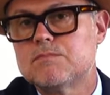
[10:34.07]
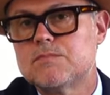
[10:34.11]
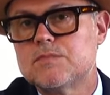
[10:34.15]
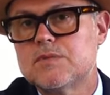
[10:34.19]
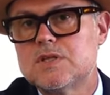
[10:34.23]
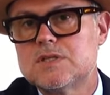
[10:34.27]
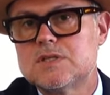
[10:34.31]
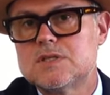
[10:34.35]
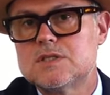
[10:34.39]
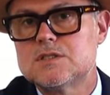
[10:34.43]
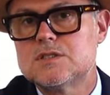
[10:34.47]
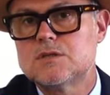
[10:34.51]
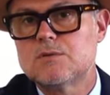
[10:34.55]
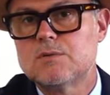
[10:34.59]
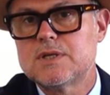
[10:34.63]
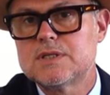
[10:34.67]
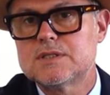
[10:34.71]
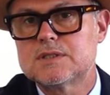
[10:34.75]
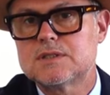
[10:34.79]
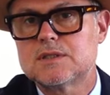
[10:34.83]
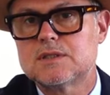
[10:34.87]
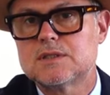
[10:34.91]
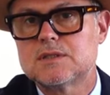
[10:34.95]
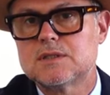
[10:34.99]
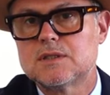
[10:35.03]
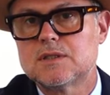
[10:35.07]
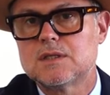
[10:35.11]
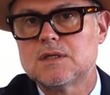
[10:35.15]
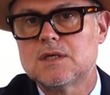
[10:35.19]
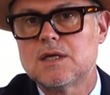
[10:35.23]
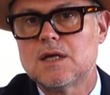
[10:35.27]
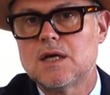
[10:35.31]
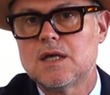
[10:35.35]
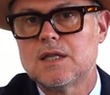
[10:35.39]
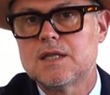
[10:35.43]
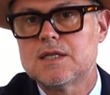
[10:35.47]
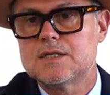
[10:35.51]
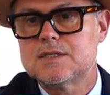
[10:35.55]
this is the risk.
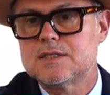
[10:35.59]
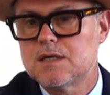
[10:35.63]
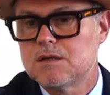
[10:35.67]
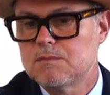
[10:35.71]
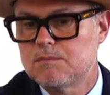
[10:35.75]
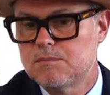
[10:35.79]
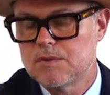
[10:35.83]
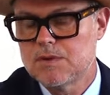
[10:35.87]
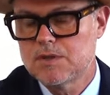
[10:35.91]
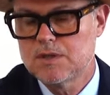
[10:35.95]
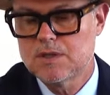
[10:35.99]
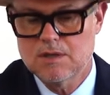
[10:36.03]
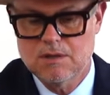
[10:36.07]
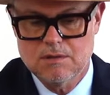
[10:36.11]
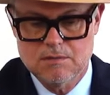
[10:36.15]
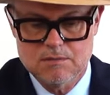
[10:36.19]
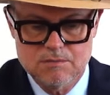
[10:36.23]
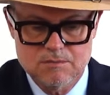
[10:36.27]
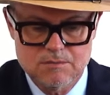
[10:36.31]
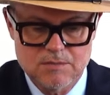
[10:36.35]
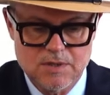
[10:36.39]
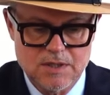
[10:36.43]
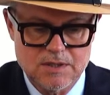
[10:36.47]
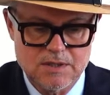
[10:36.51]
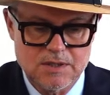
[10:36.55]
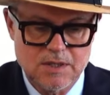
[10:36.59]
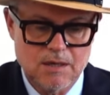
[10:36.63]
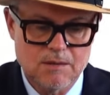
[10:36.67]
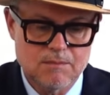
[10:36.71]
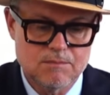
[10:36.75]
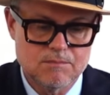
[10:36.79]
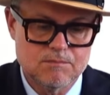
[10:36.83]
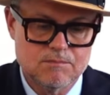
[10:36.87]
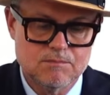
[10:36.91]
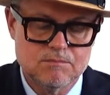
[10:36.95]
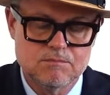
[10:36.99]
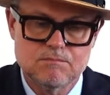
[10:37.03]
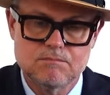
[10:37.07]
And they say, you know, that
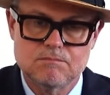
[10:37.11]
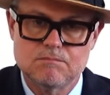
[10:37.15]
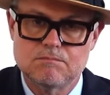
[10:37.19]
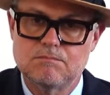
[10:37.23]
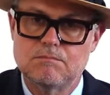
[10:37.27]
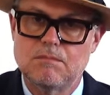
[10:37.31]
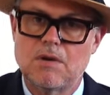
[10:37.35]
I'm,